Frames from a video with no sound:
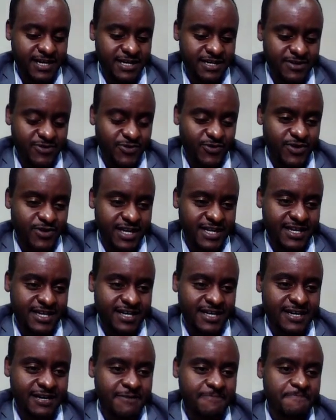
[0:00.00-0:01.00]
so that,
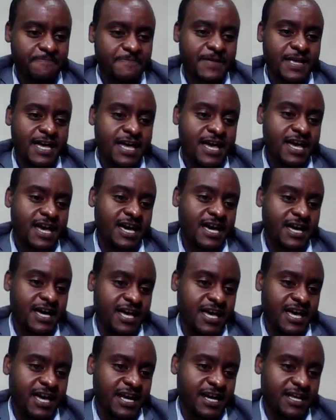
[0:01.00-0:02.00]

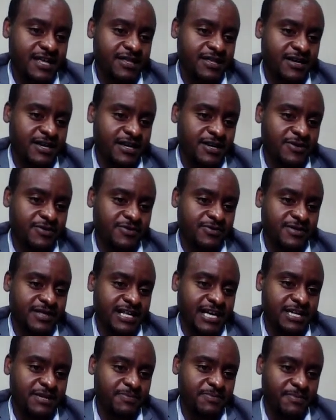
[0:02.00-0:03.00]
and
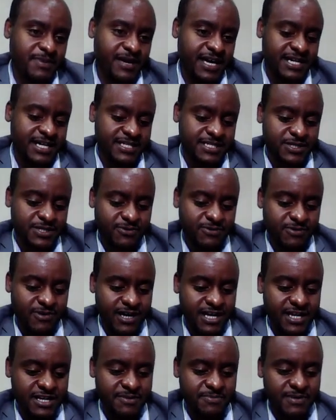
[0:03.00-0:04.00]
let's make this
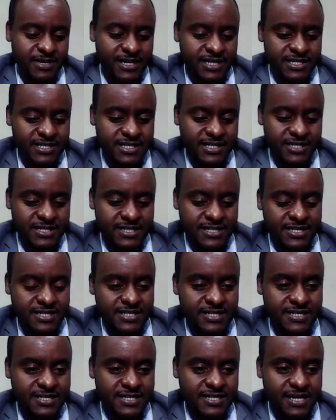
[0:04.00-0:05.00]
one Bahar
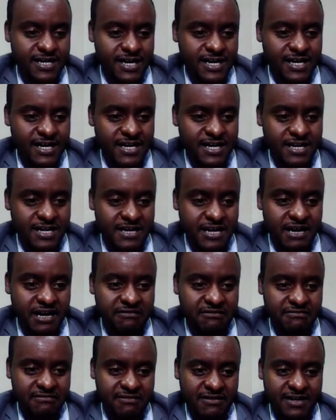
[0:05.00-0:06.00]
Dar. Like
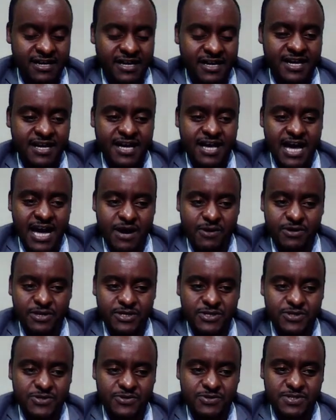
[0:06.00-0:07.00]
I
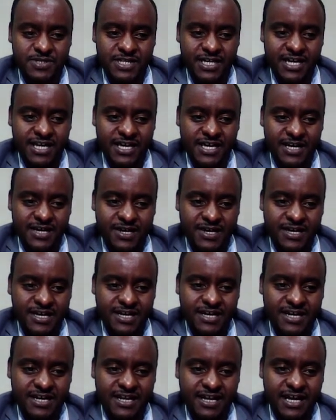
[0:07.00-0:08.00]
want to see
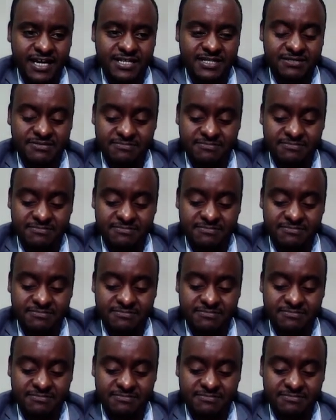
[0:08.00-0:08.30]
like